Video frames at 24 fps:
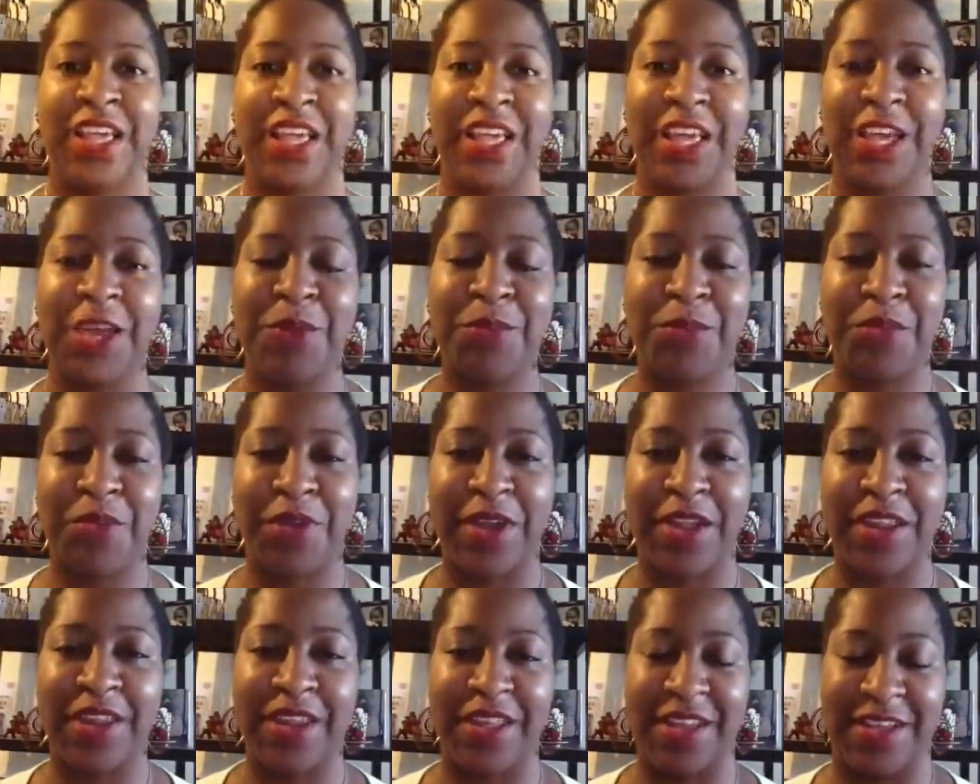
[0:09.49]
Eat,
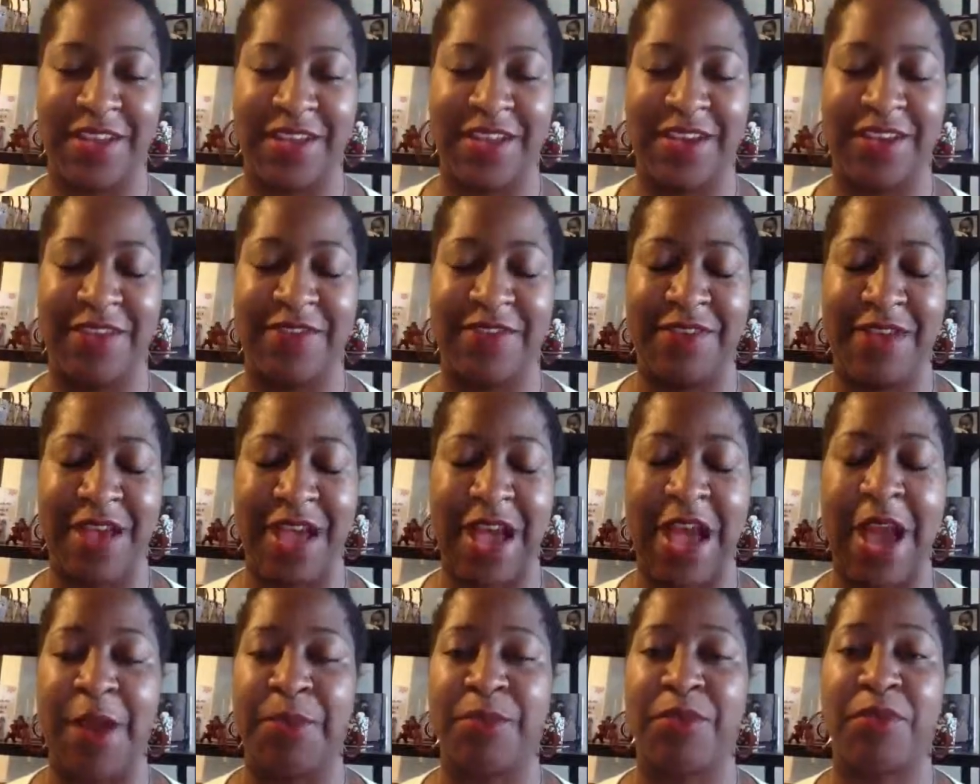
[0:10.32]
Pray, Love.
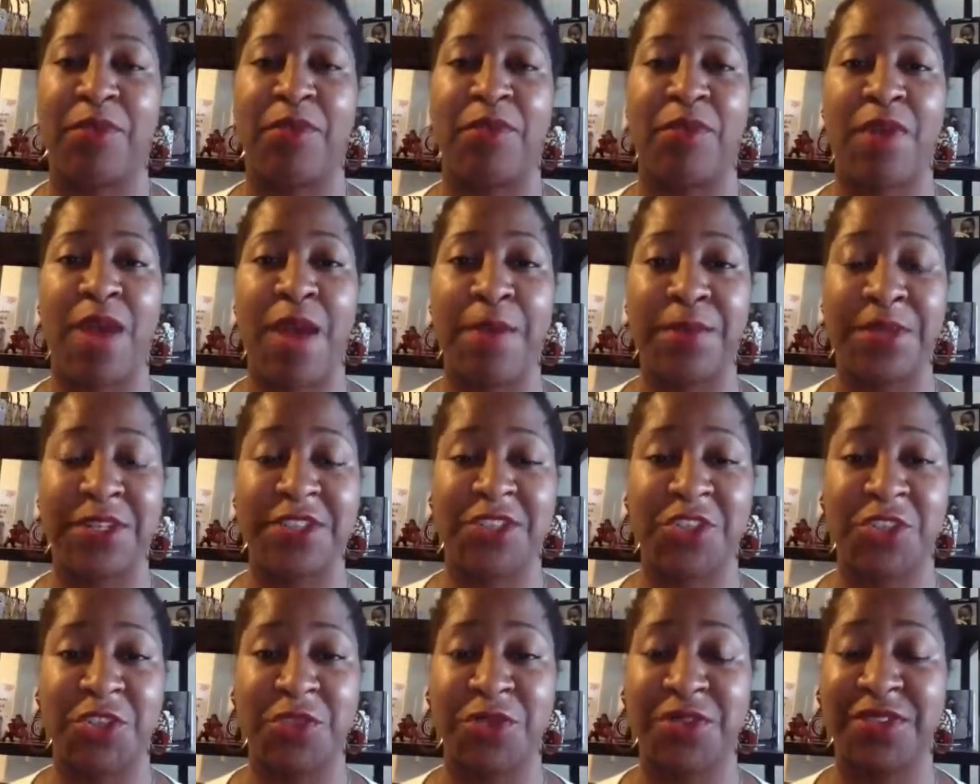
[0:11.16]
I
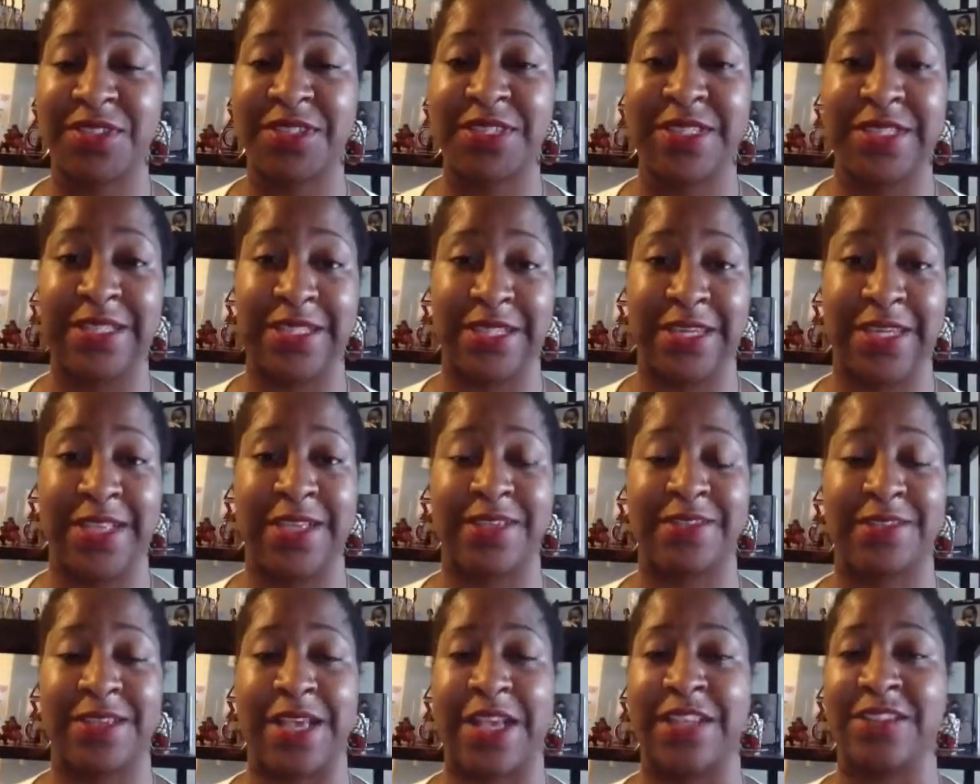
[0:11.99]
promise you to
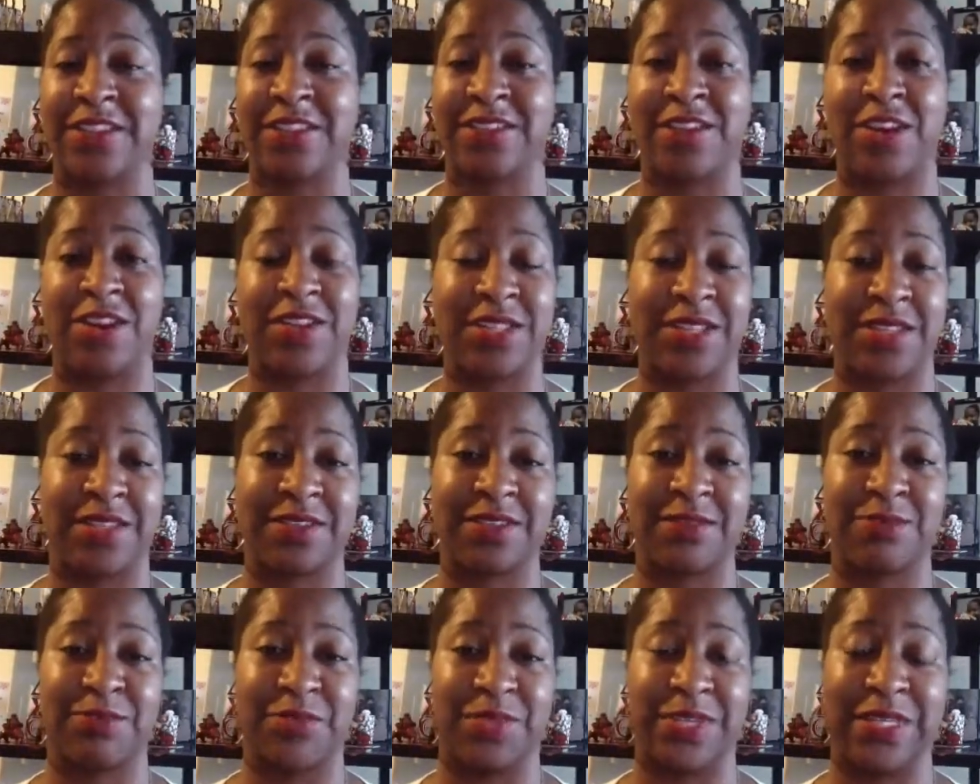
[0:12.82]
goodness, I started
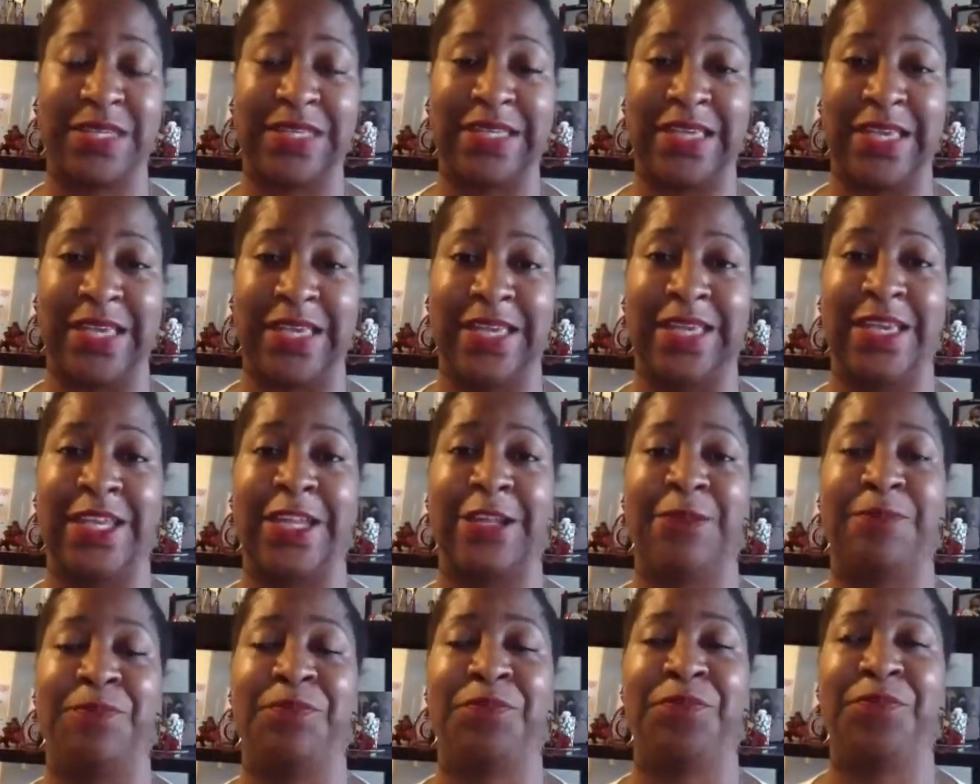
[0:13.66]
this book
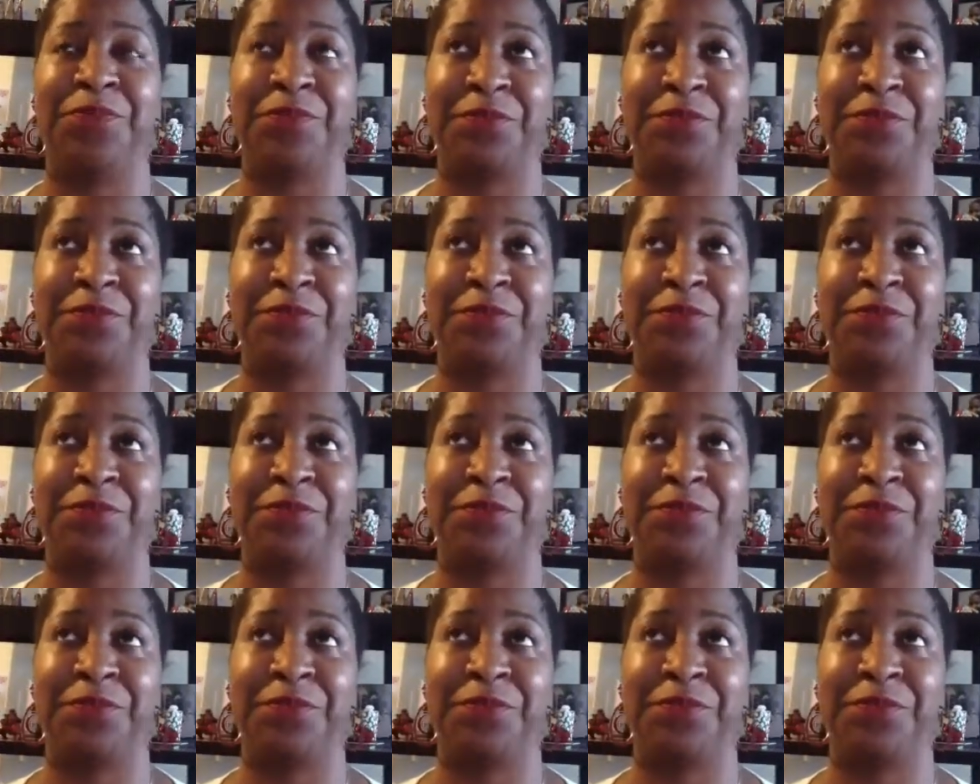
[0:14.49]
in